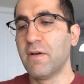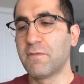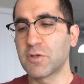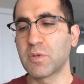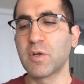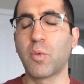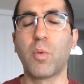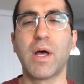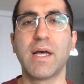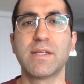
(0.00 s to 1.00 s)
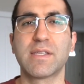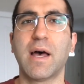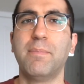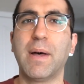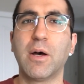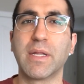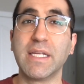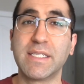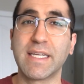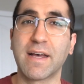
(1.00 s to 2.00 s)
First one was about
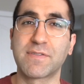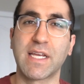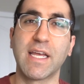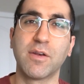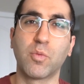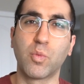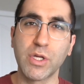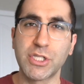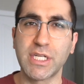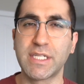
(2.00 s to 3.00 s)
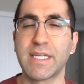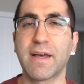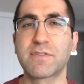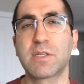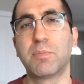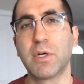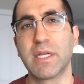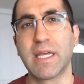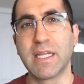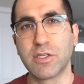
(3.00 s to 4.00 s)
ETFs and which ETFs to
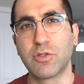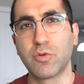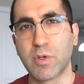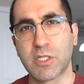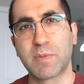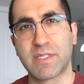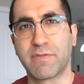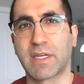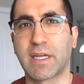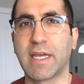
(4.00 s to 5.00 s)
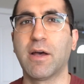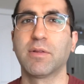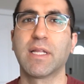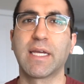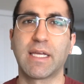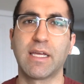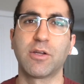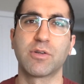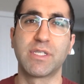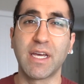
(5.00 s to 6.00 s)
put into which specific account, like
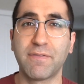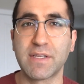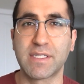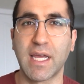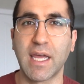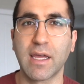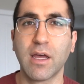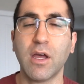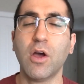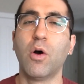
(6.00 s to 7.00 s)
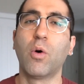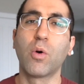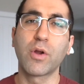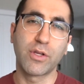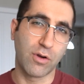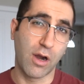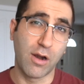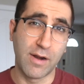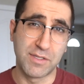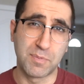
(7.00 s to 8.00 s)
your TFSA or your
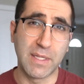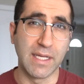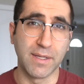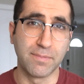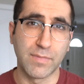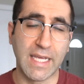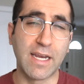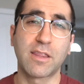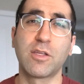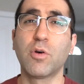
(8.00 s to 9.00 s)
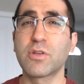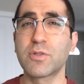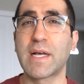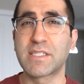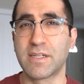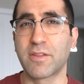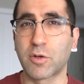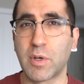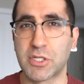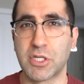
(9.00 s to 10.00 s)
RRSP. Kenneth, you also asked another
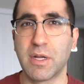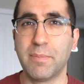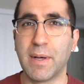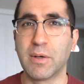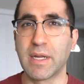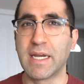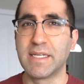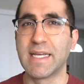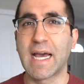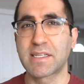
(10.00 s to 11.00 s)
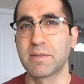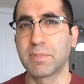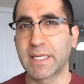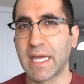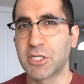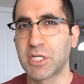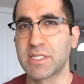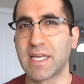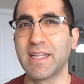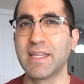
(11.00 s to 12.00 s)
question about any tax
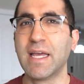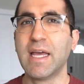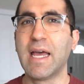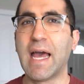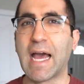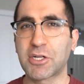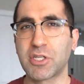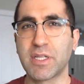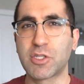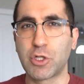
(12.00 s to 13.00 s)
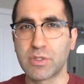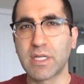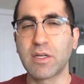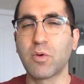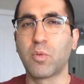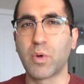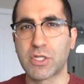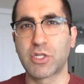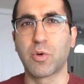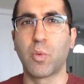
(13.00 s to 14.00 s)
implications, and actually choosing
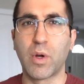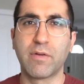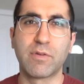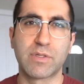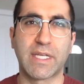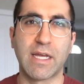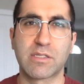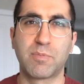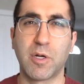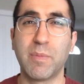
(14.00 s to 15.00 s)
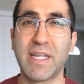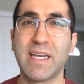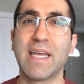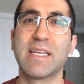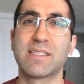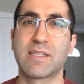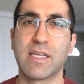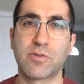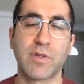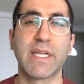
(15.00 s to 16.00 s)
which one of those accounts to put them in
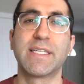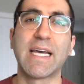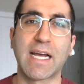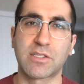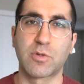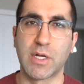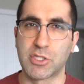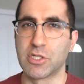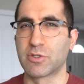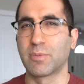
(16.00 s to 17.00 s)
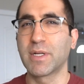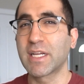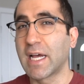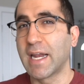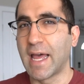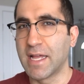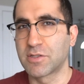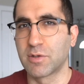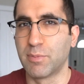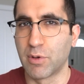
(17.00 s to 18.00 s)
is really a tax question. So I'm going to kind of
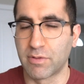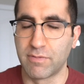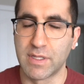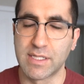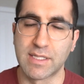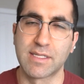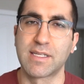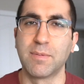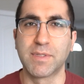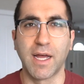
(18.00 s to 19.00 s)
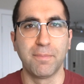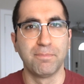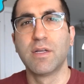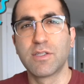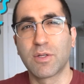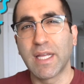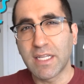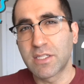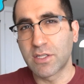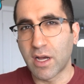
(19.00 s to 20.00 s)
answer both of these at the same time. So
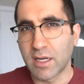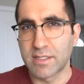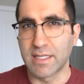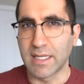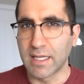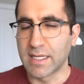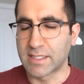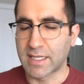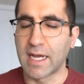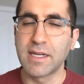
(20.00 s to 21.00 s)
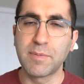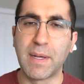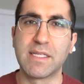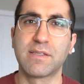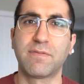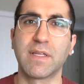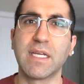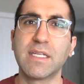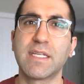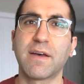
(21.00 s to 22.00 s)
like stocks, it kind of depends if the
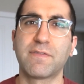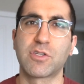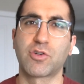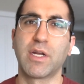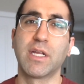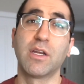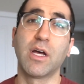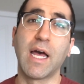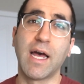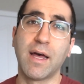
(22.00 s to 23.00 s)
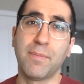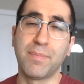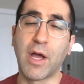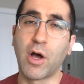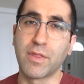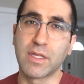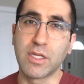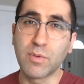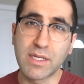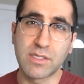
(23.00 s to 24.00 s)
ETF is traded on the
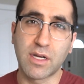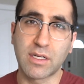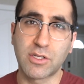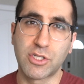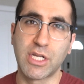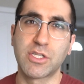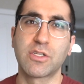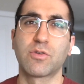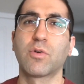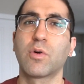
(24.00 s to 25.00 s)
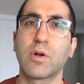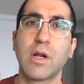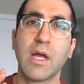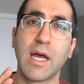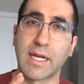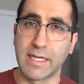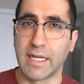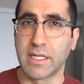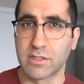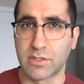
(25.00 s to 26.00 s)
US stock exchanges or a
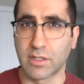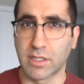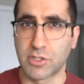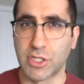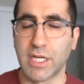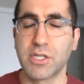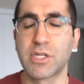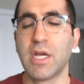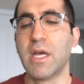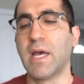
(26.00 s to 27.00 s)
Canadian stock exchange.